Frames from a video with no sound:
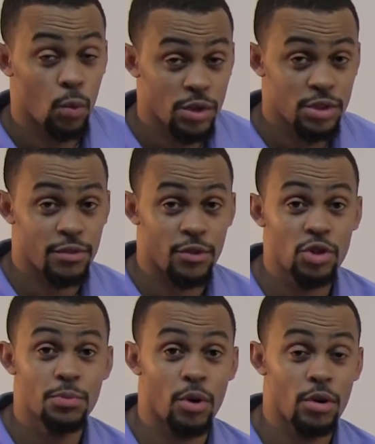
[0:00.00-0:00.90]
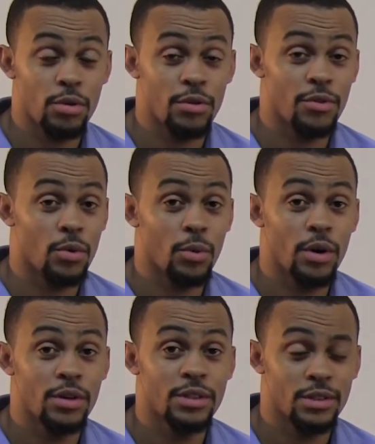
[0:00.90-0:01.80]
Once the first part of your
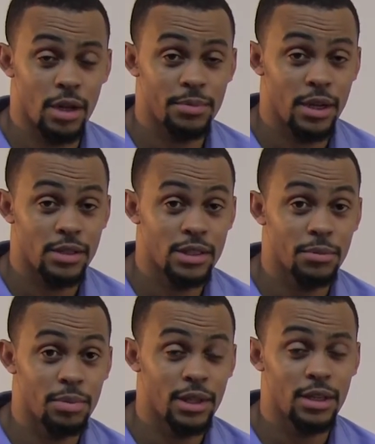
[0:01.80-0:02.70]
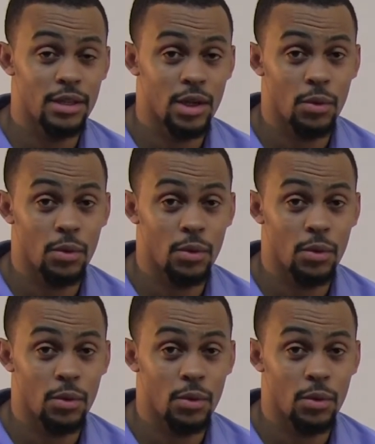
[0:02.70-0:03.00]
firmware is update is complete,